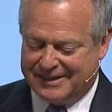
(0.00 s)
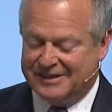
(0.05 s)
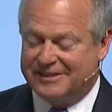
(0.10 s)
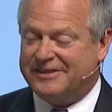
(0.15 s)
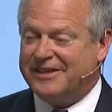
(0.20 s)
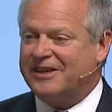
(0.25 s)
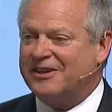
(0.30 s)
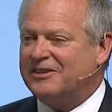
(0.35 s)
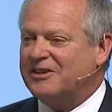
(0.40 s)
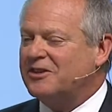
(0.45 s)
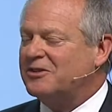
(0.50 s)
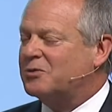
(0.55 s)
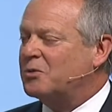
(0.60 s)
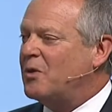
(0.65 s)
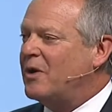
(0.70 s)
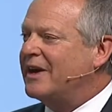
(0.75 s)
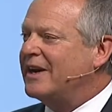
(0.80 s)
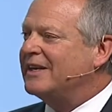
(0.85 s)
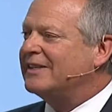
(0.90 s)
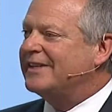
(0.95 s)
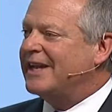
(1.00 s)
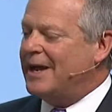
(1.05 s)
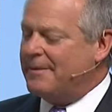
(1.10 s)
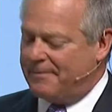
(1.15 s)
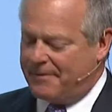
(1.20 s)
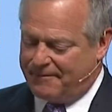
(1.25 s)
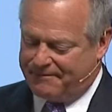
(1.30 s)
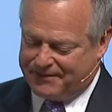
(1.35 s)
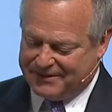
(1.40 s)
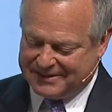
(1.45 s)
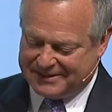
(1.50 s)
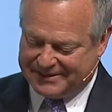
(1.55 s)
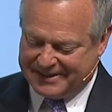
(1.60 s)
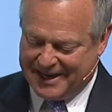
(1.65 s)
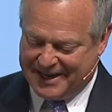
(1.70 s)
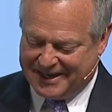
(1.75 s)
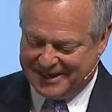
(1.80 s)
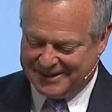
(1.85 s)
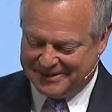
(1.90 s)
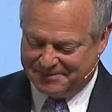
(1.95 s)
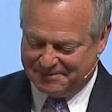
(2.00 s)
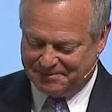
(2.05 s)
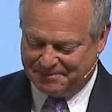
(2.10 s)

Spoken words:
Consider just one example for a second.